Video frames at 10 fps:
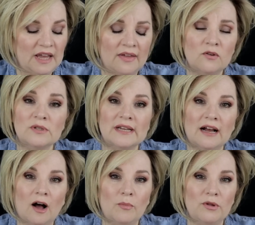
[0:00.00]
and there was a
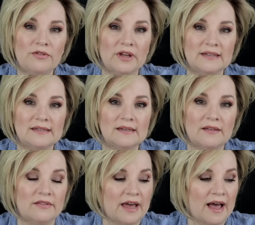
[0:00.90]
couple things
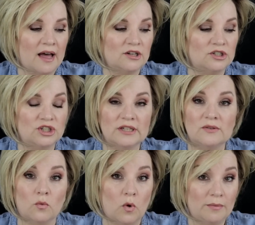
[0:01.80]
that just
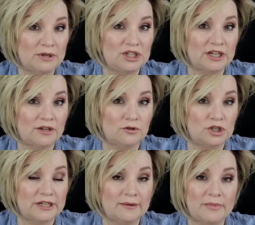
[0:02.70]
one particular
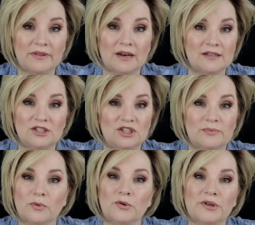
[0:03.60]
tip that is
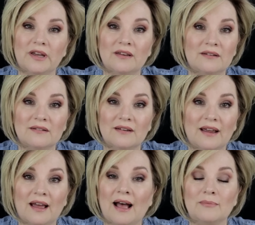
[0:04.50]
just brilliant
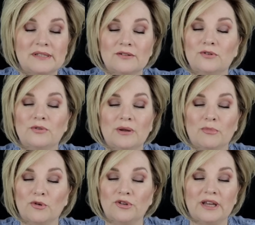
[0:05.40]
absolutely
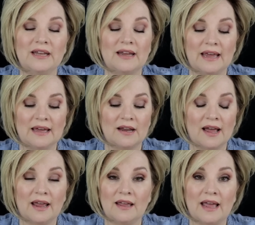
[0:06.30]
brilliant and
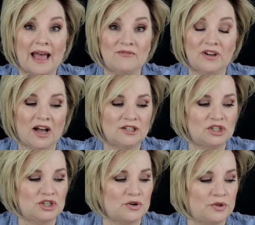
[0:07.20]
I have got to
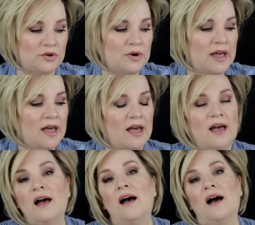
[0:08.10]
show you.
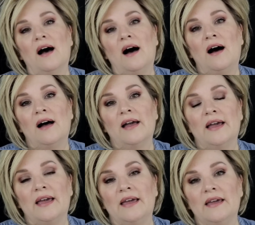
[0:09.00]

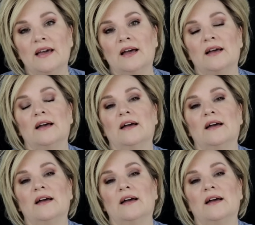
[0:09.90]
I